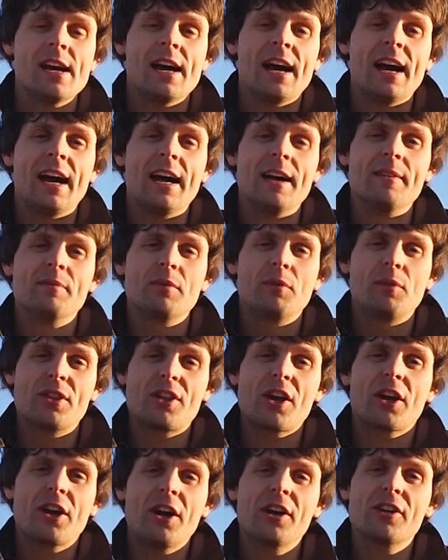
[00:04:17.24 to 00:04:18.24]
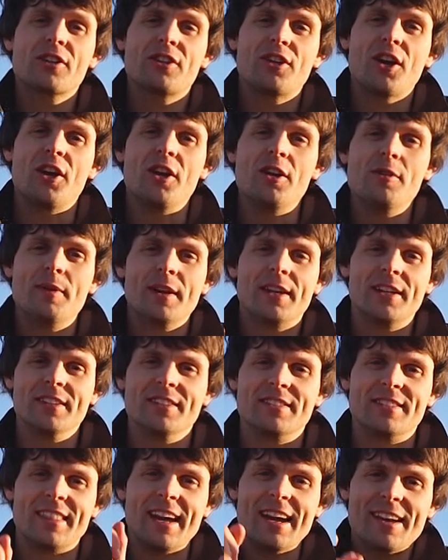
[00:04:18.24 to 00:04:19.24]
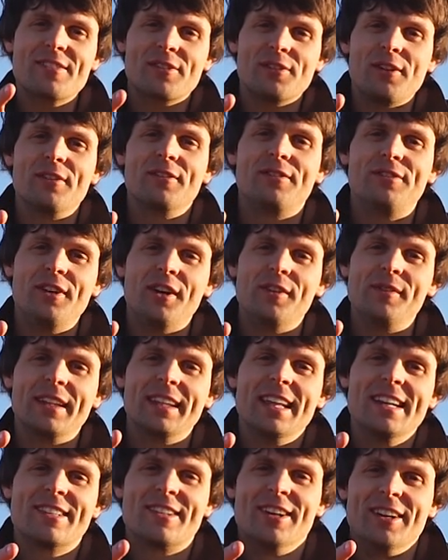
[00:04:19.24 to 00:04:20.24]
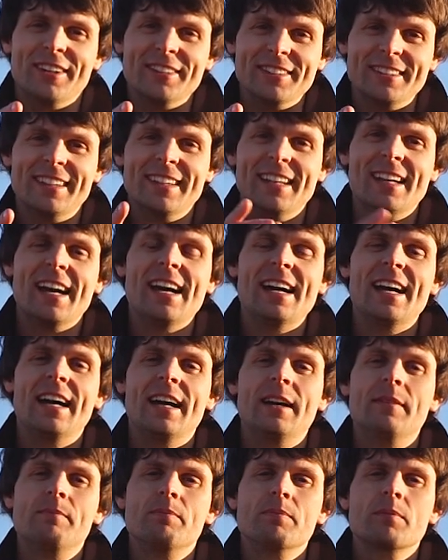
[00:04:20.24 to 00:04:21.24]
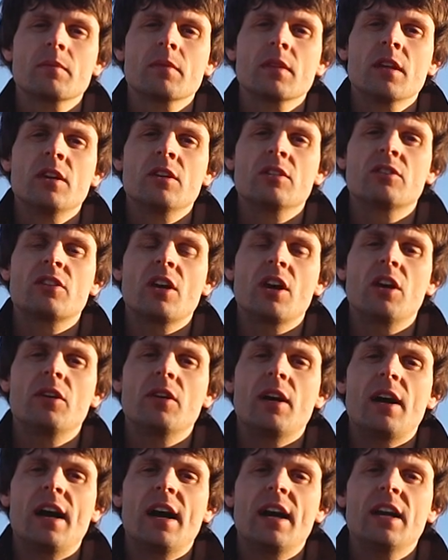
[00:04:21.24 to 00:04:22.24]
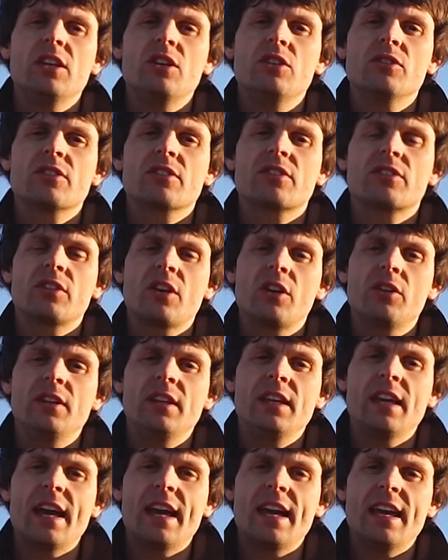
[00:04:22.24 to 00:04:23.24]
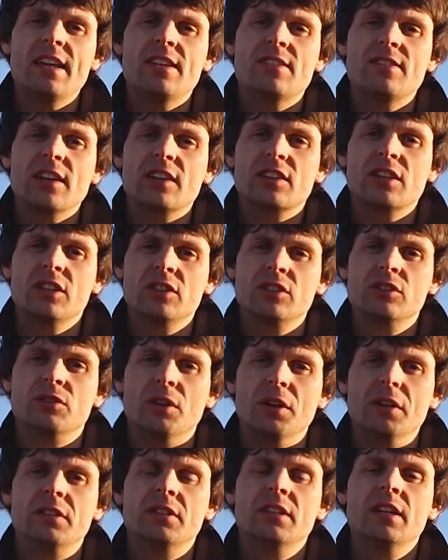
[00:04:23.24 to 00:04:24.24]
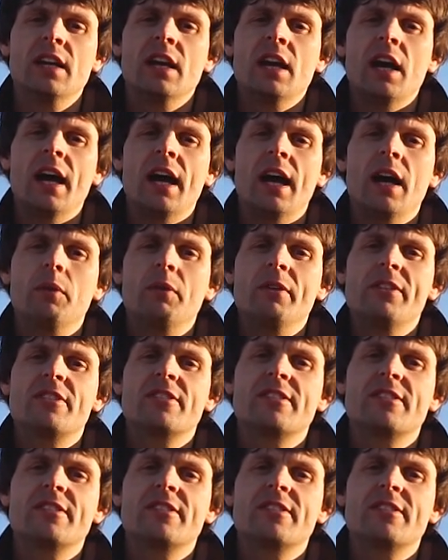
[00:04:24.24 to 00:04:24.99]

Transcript: Um, which I can't show you because that's what I'm filming this on. Um, so I use a Sony A600, uh, which